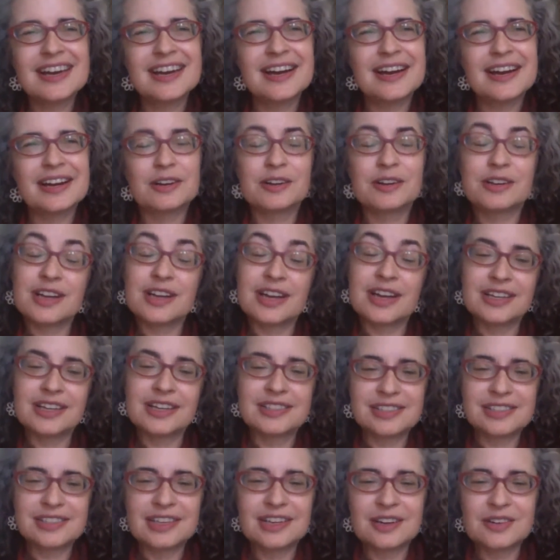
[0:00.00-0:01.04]
or at
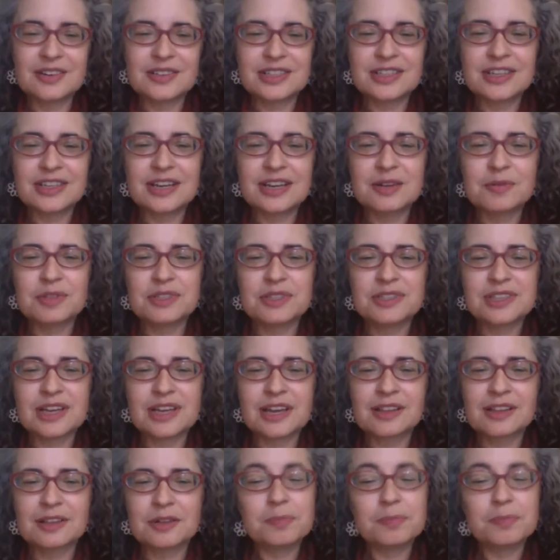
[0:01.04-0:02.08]
night, 10 hours at night with a
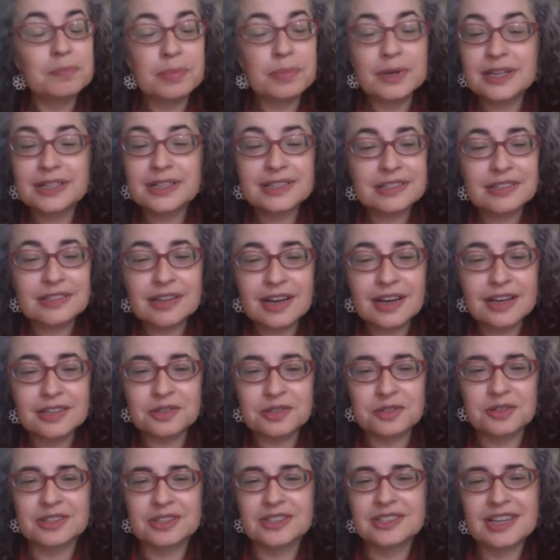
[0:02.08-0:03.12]
cycler, but it's not
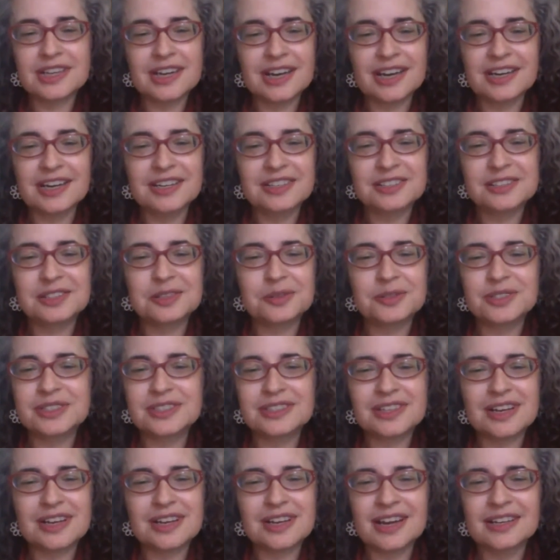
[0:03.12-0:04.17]
during the day. So
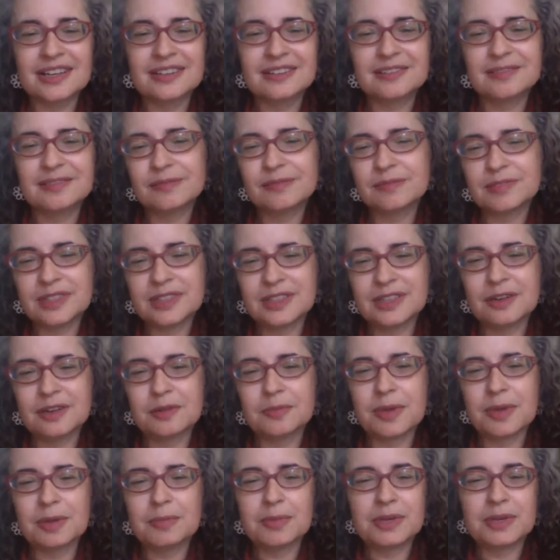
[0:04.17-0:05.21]
it's not, you know,
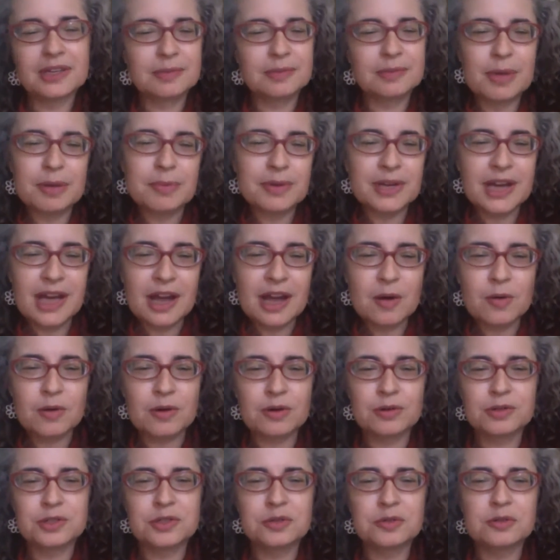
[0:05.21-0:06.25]
maybe an hour
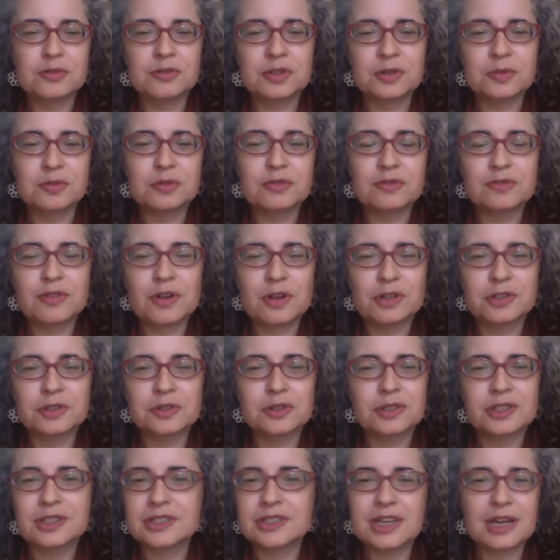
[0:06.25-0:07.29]
or 2 of it would fall
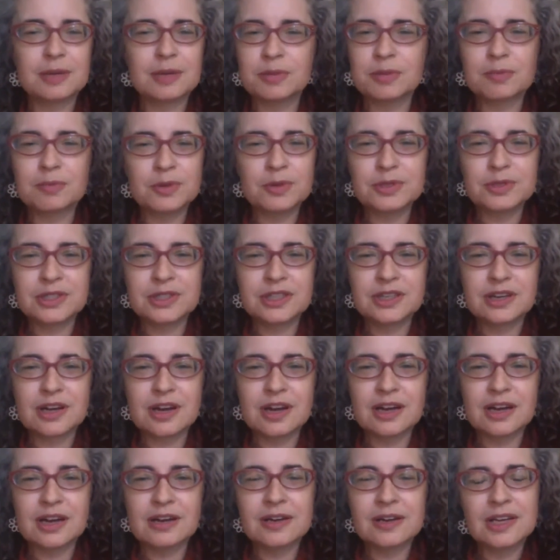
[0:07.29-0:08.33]
during the day, but mostly
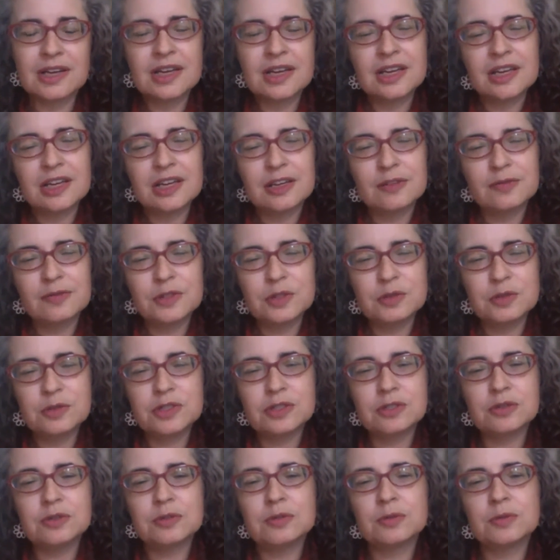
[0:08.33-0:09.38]
not. If you
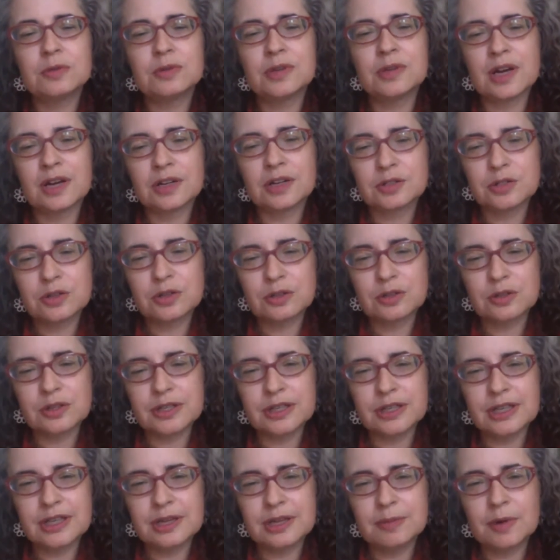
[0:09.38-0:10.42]
do nocturnal
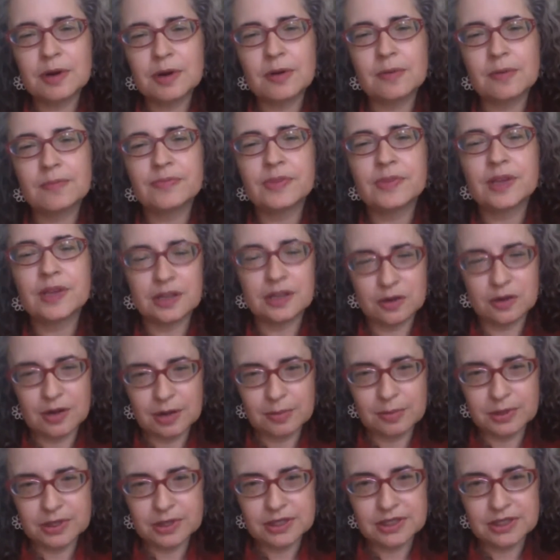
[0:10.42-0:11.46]
hemo and you're
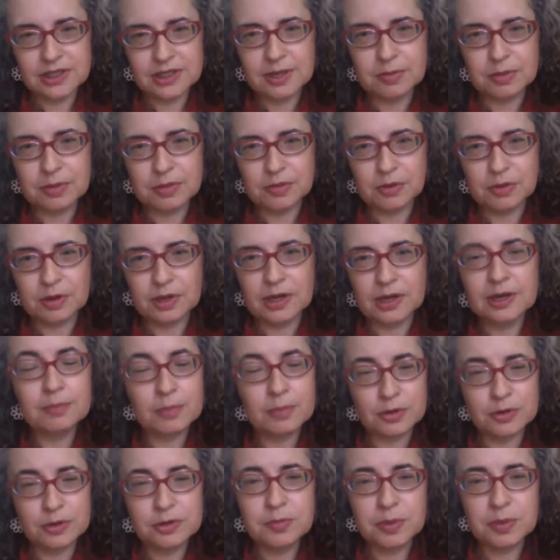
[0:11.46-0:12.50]
able to sleep through it, and
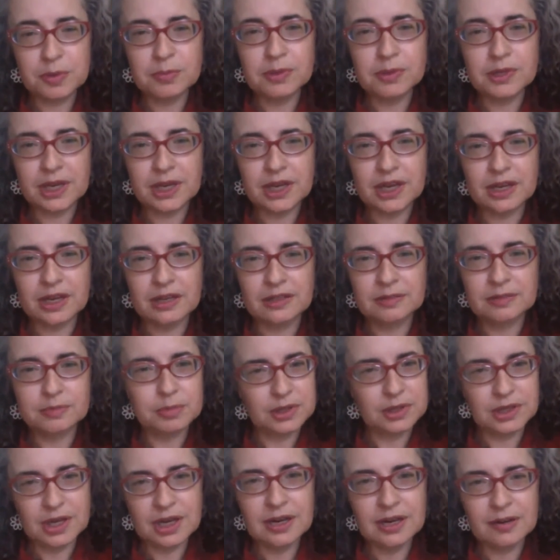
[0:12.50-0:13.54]
most people can,
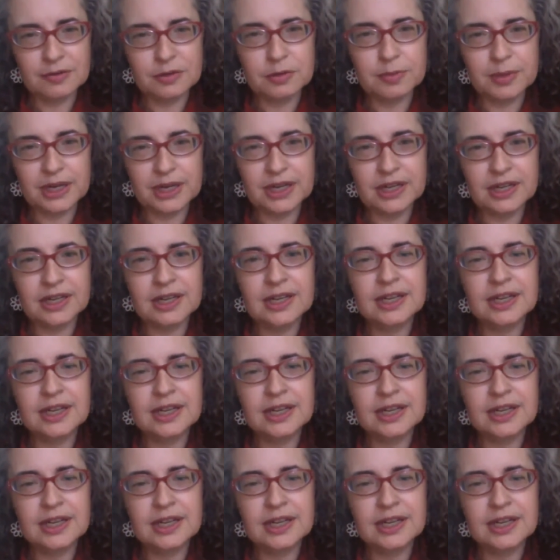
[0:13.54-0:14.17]
but not everybody,